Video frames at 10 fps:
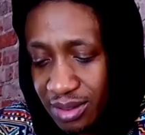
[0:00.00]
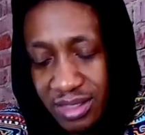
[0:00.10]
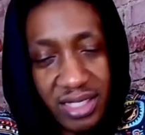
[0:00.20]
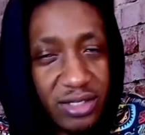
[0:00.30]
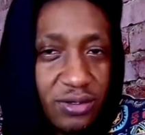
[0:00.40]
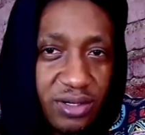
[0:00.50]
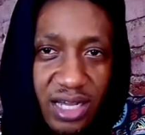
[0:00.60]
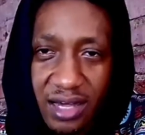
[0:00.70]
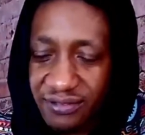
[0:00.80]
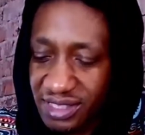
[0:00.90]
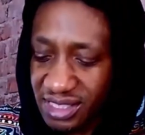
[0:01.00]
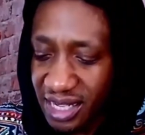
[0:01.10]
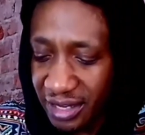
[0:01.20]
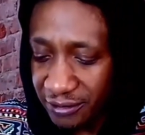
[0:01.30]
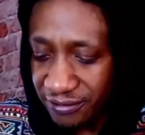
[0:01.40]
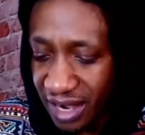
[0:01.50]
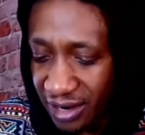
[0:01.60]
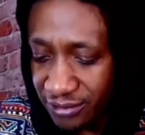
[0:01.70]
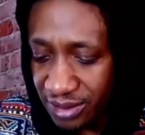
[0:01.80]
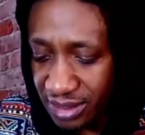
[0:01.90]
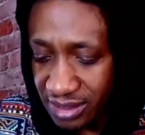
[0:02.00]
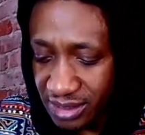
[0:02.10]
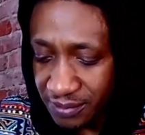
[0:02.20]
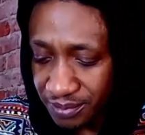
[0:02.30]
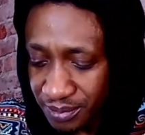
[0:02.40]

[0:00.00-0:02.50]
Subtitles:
did not have this kind of arrogance.